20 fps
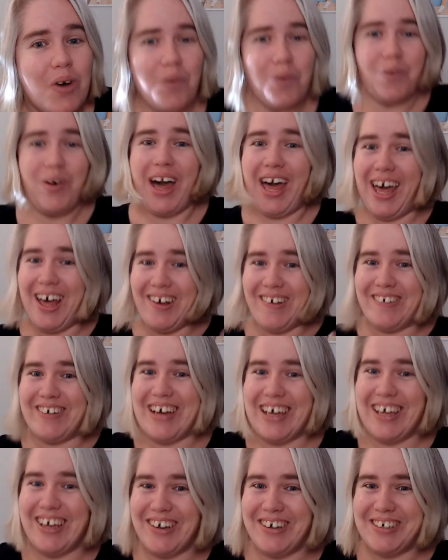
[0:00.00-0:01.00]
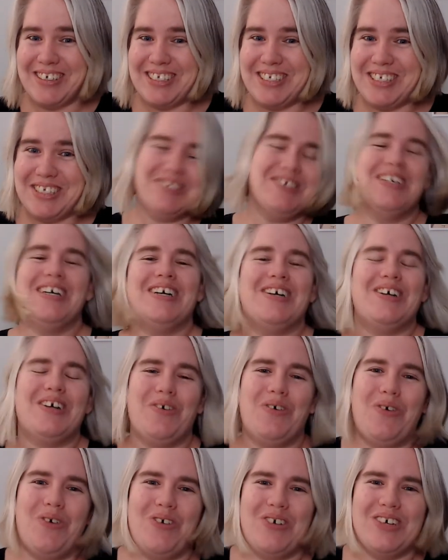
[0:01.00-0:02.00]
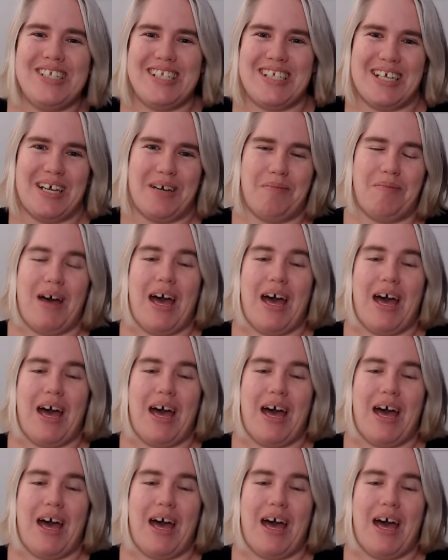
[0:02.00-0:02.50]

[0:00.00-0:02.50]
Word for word: Wow, I heard you. Awesome.